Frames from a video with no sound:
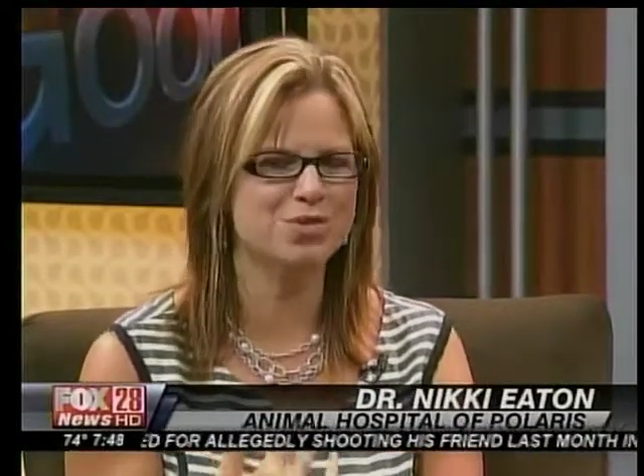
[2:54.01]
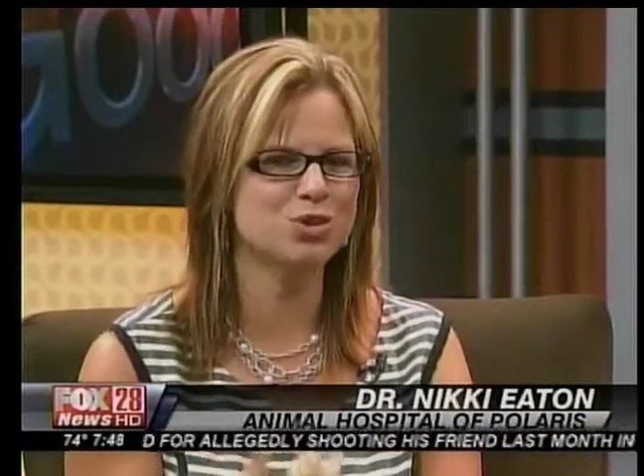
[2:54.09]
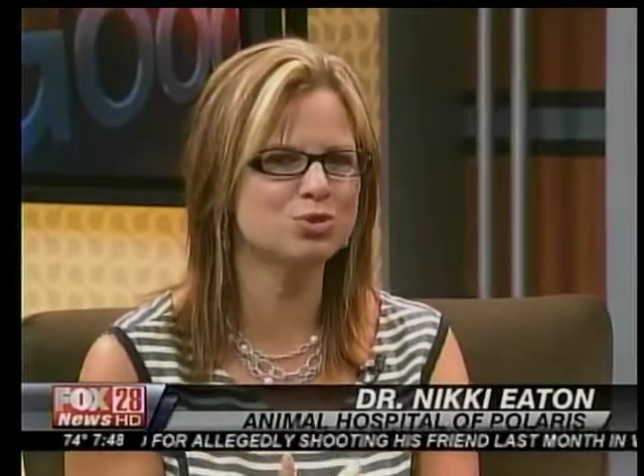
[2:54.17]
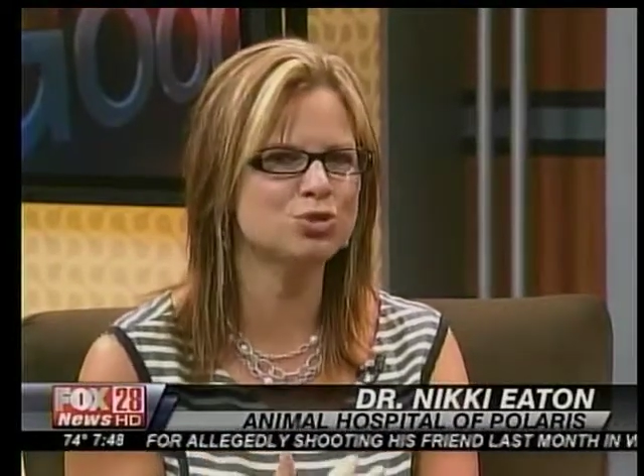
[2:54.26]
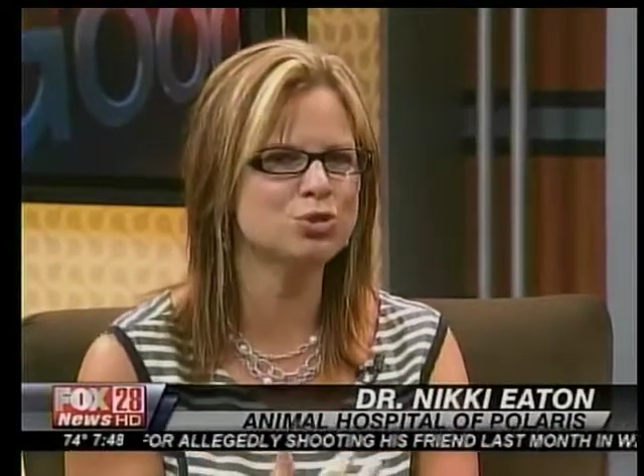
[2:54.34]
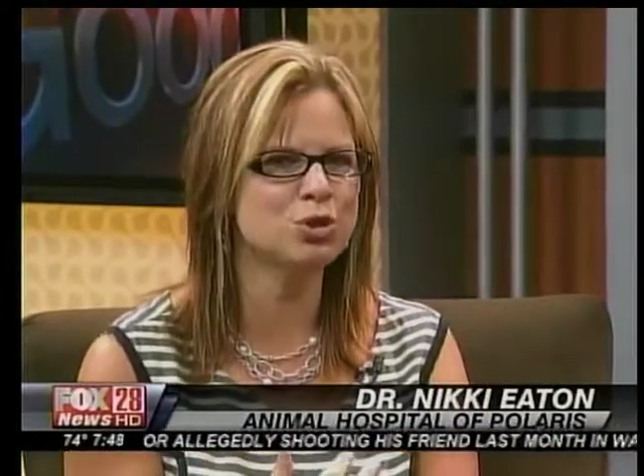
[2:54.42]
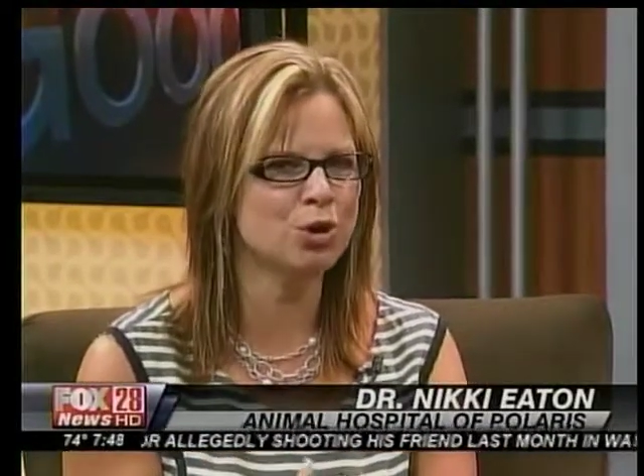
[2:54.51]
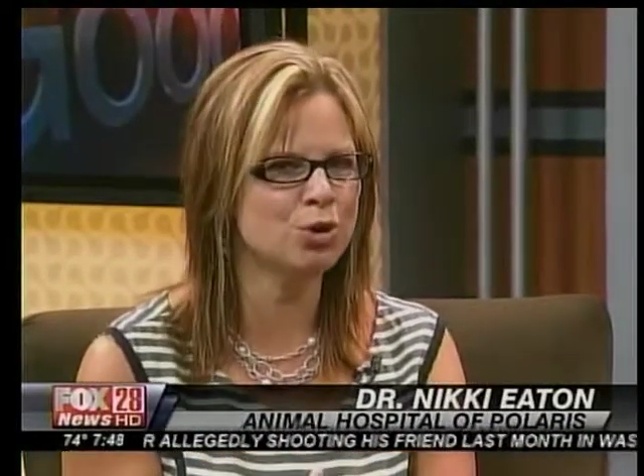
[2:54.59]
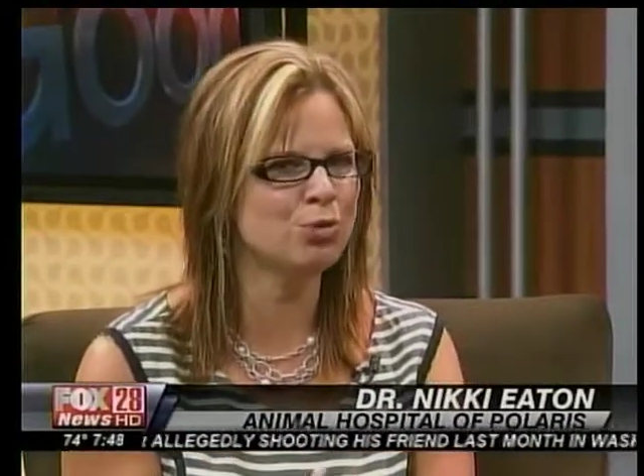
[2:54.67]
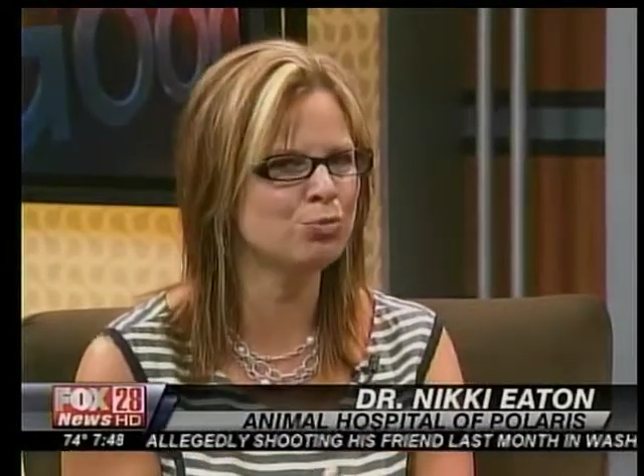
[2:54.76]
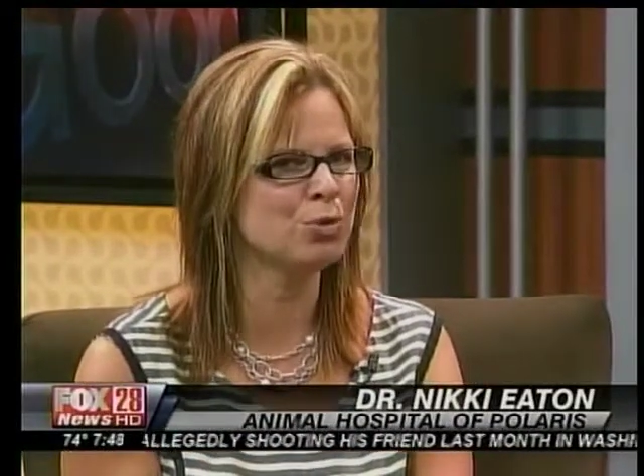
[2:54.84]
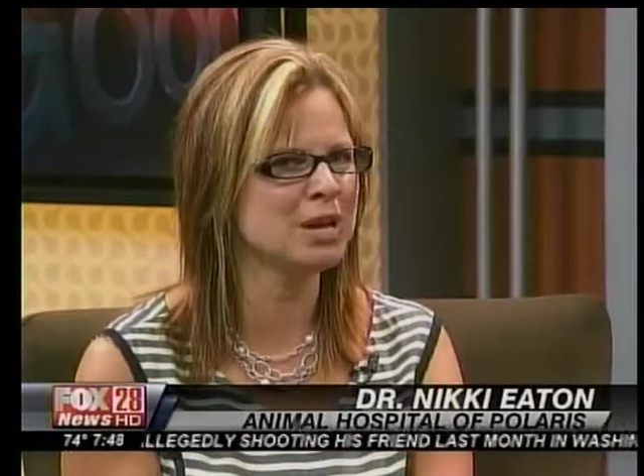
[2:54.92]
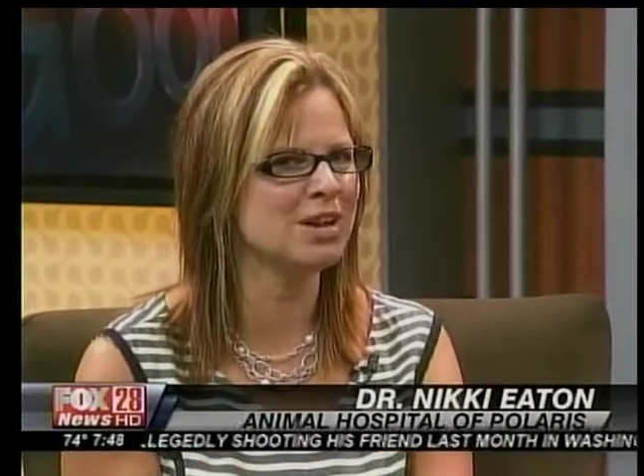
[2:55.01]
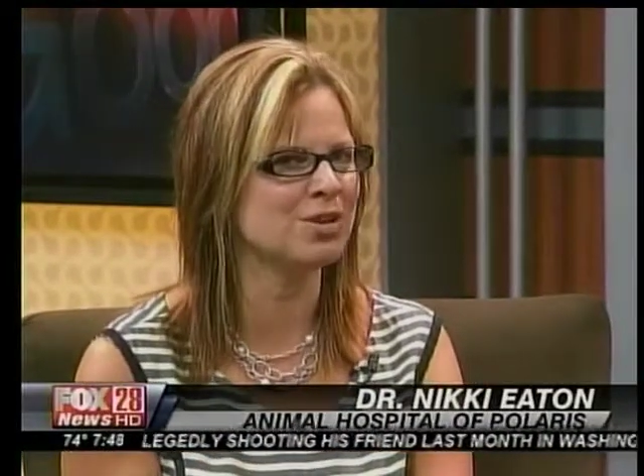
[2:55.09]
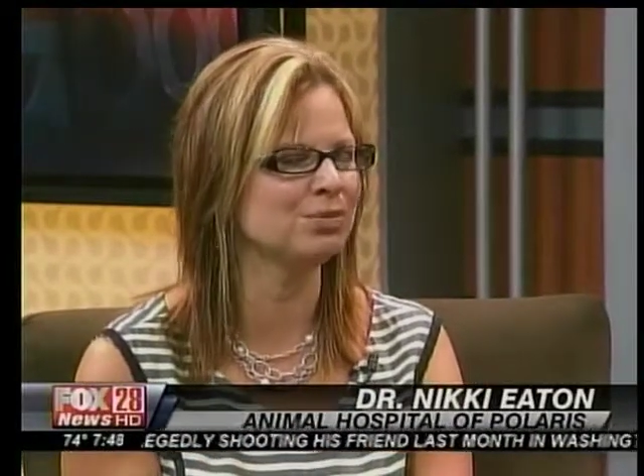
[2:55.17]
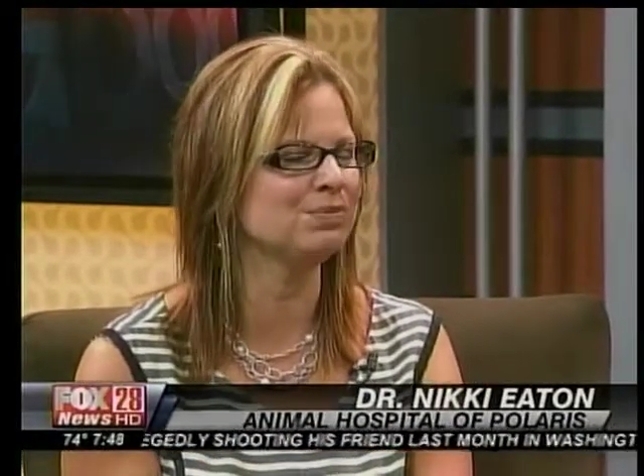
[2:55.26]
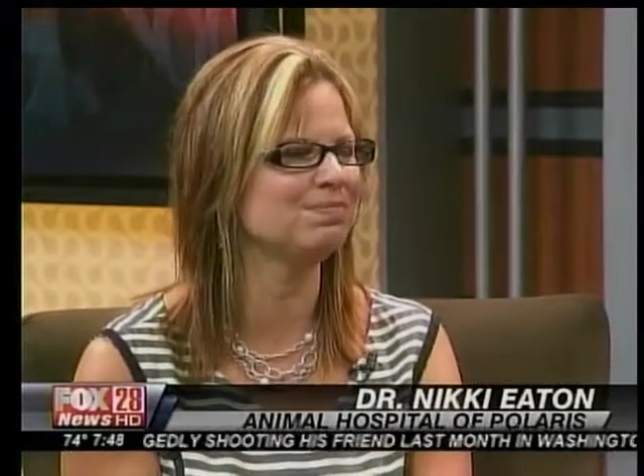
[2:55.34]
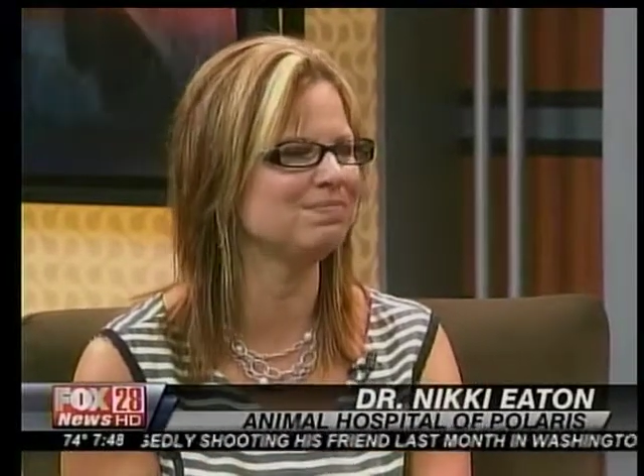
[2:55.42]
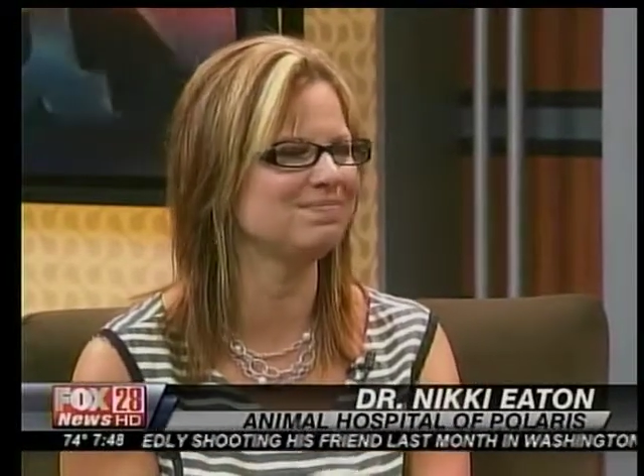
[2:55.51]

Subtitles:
There's no real